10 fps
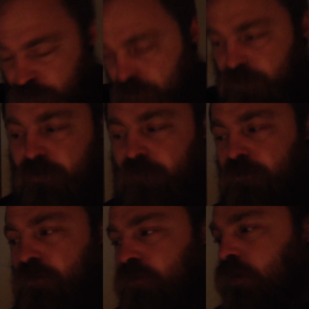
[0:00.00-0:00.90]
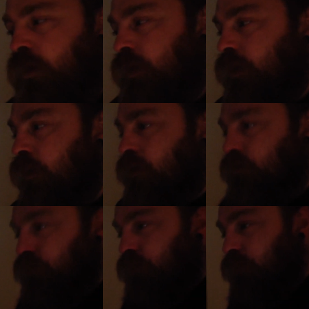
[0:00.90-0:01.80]
just ground floor.
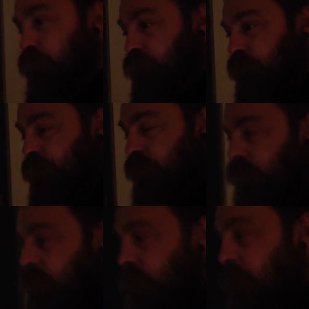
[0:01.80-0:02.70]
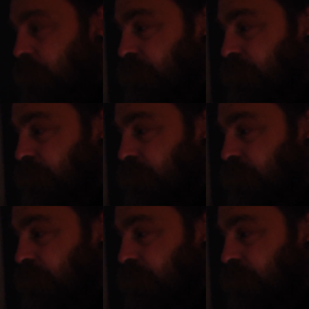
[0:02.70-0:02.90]
So hopefully one of those will come